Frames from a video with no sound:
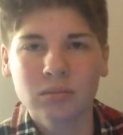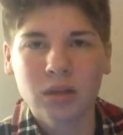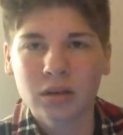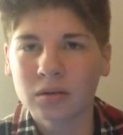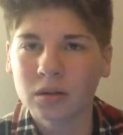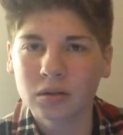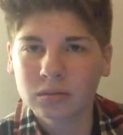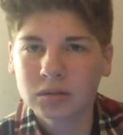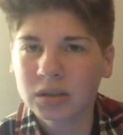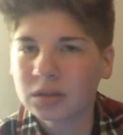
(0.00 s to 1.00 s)
I don't
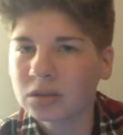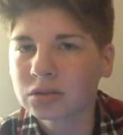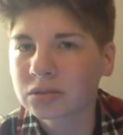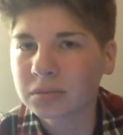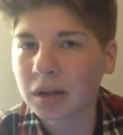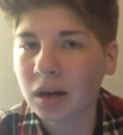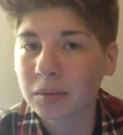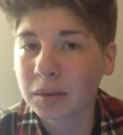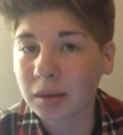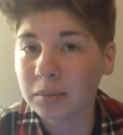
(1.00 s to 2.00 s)
know, 10 years from now,
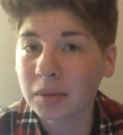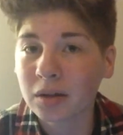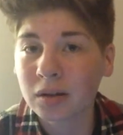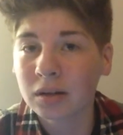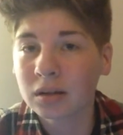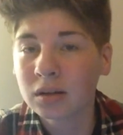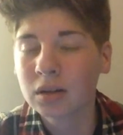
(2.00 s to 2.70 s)
maybe I'm married,